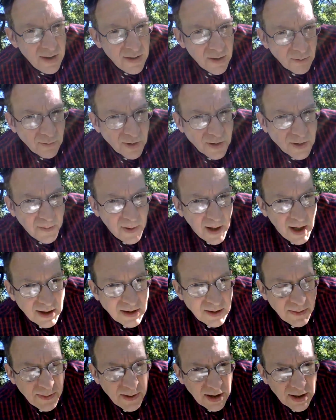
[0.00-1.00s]
the
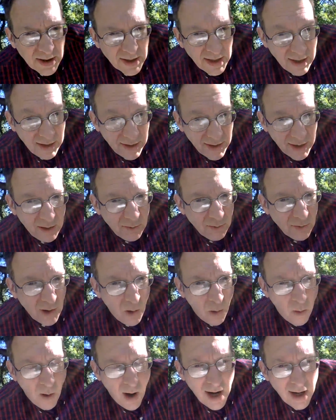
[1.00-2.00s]
responsibility that it
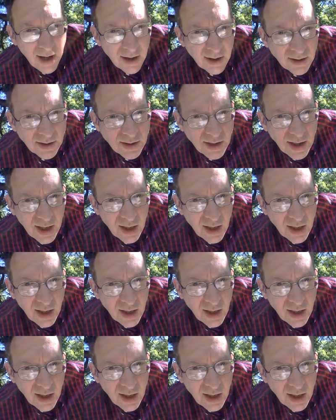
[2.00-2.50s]
requires